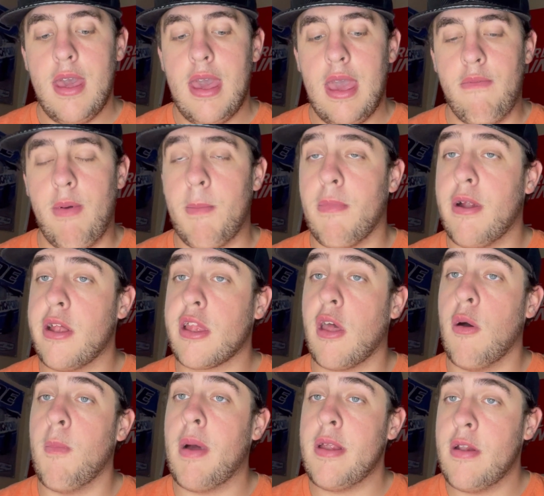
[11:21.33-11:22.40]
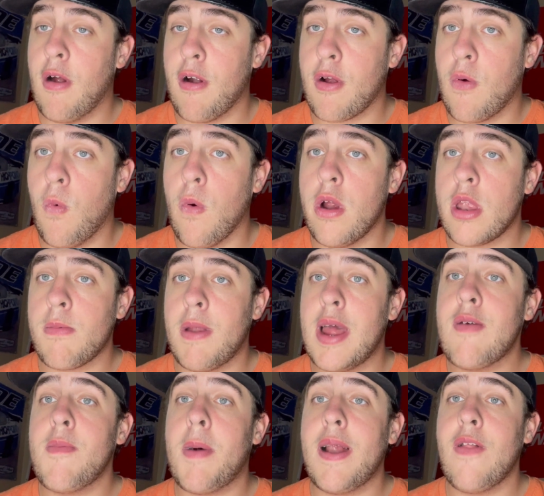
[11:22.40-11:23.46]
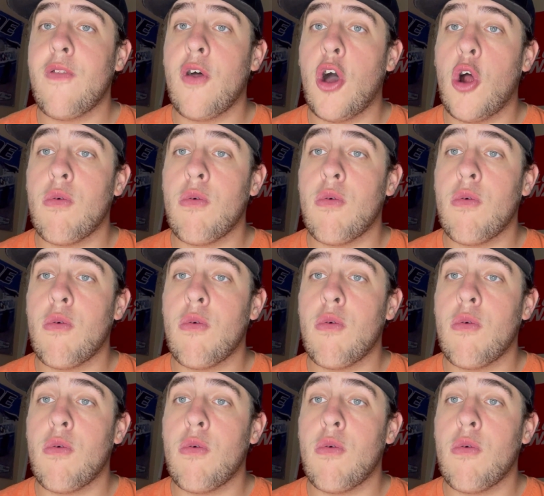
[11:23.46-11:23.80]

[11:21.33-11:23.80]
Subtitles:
And then Briscoe, my dark horse. But everybody, though,